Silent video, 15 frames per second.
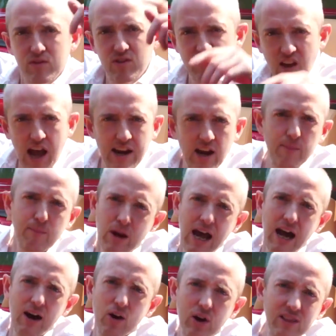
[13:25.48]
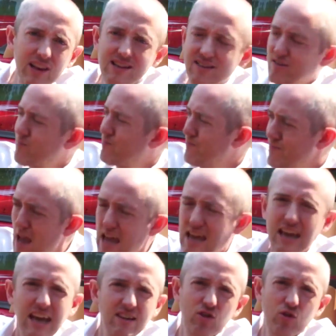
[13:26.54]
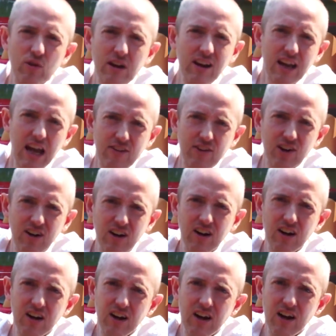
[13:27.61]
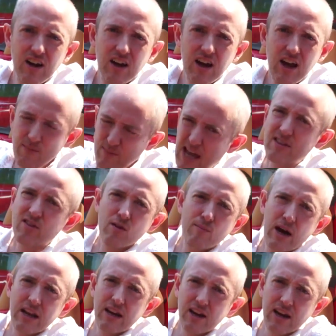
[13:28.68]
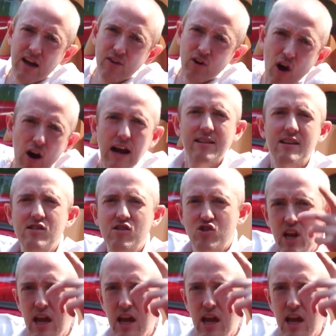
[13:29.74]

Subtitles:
sign up now and let's make history together and make some money together. All right, this is